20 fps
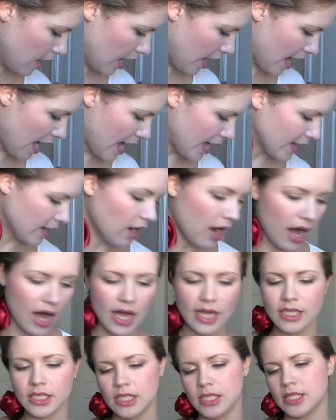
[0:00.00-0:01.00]
I
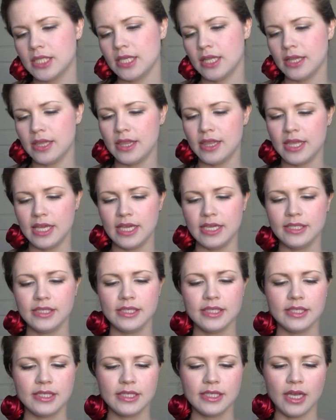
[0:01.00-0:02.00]
got
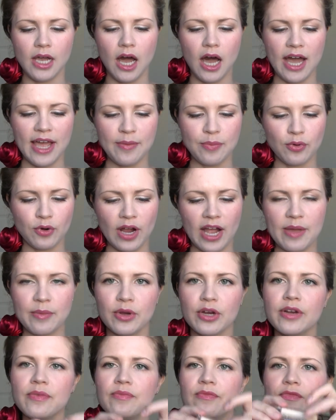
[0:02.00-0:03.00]
this eye
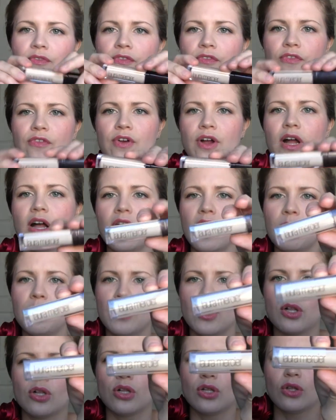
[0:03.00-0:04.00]
primer
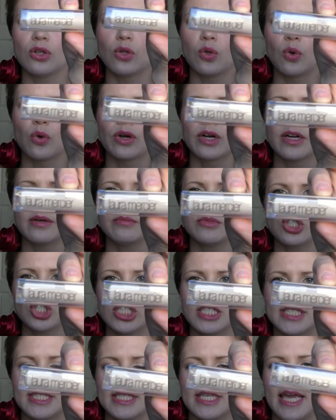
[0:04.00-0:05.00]
from Laura
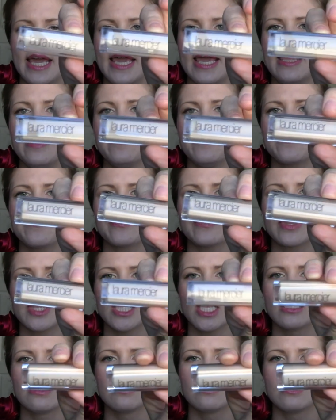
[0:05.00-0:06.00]
Mercier,
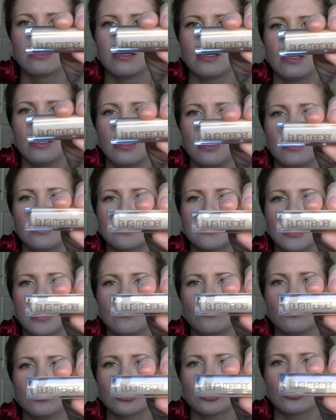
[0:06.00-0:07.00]
as
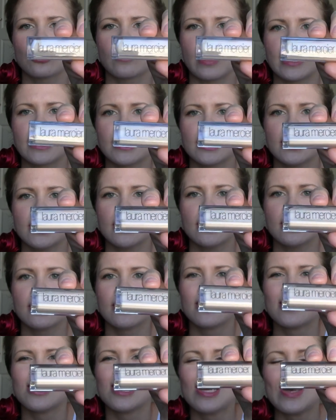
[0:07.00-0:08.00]
I was corrected when
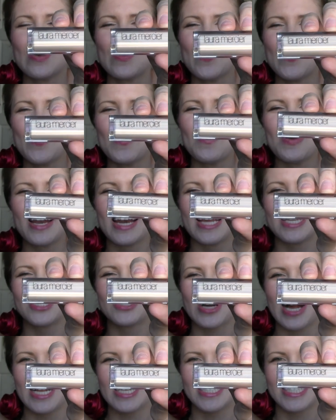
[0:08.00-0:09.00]
I
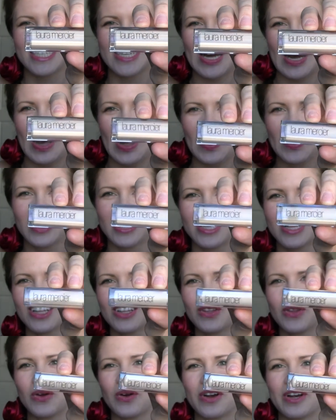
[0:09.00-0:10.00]
tried to call it
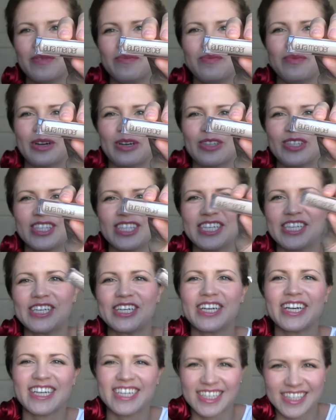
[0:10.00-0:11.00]
Laura Mercier.
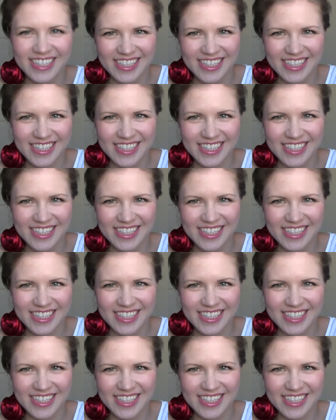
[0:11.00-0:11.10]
